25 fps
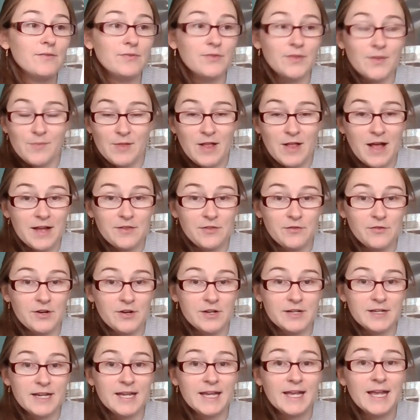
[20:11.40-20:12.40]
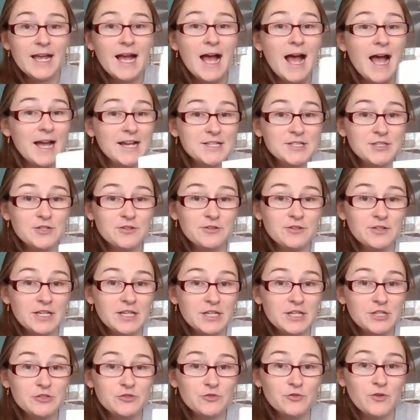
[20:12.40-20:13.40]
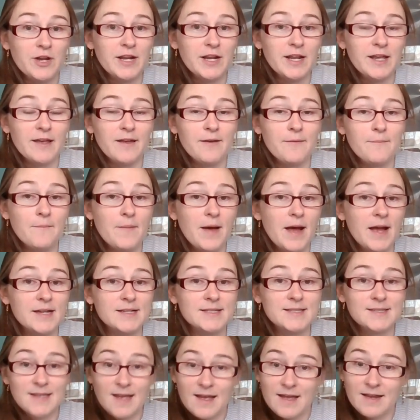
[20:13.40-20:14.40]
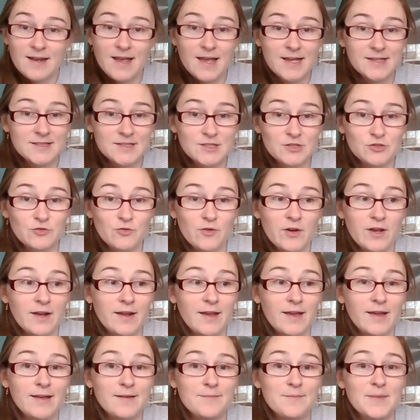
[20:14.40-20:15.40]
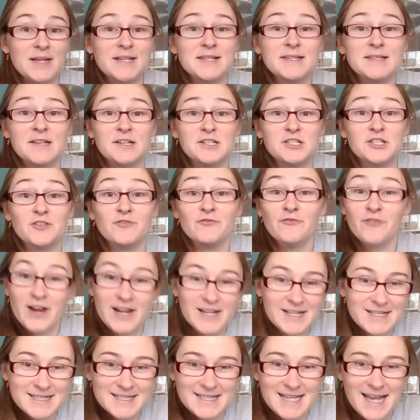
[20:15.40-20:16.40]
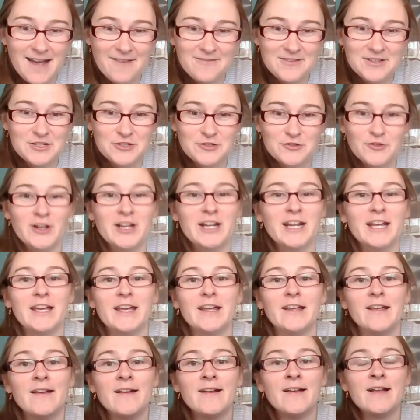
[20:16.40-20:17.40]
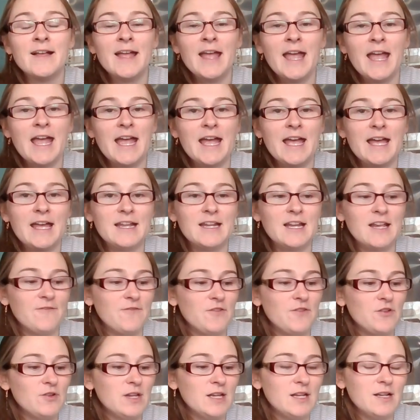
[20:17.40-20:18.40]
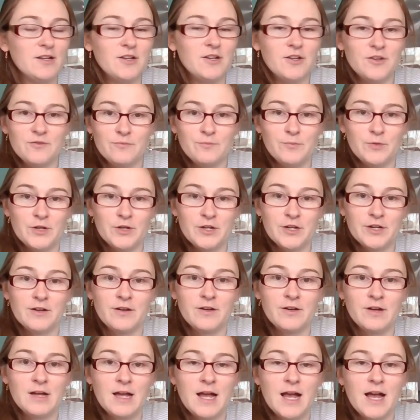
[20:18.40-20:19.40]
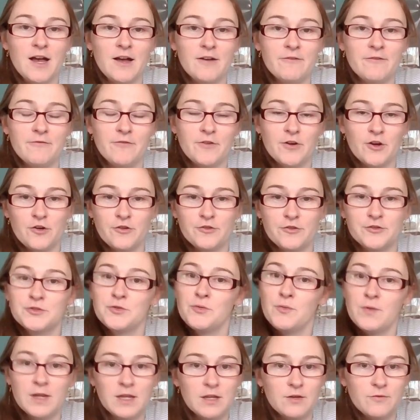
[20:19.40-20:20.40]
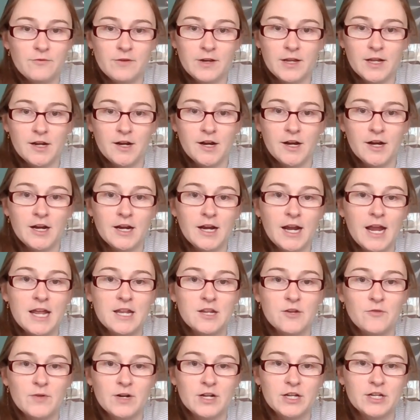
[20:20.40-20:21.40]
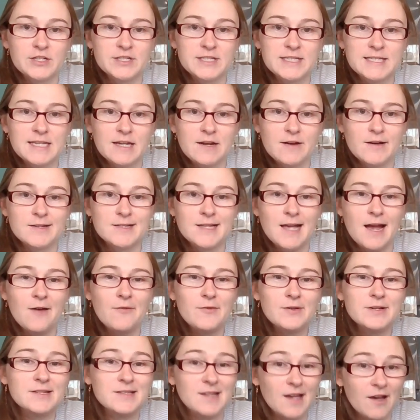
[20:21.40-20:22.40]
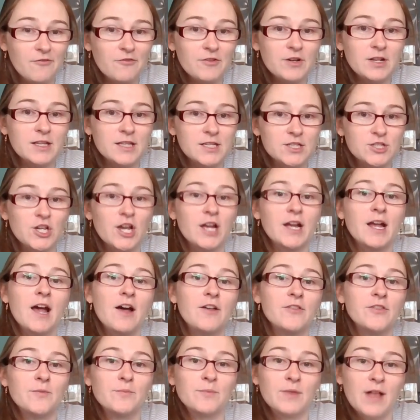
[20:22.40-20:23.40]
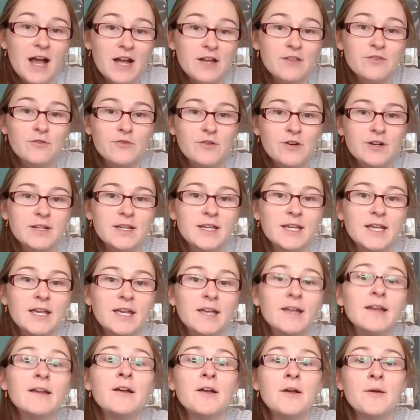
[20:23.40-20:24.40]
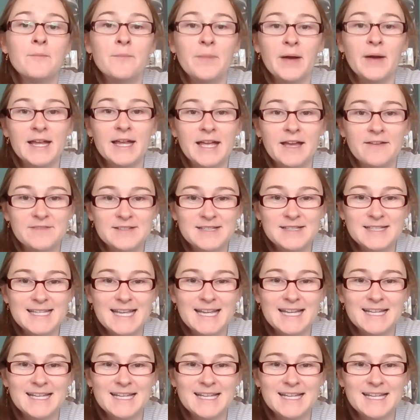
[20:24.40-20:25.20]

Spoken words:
the Blackthorn Key. I certainly enjoyed it. My son has enjoyed it. My son's friends have enjoyed it. And if you need a good book for your tween reader and you want a good series, I would definitely check out The Blackthorn Key by Kevin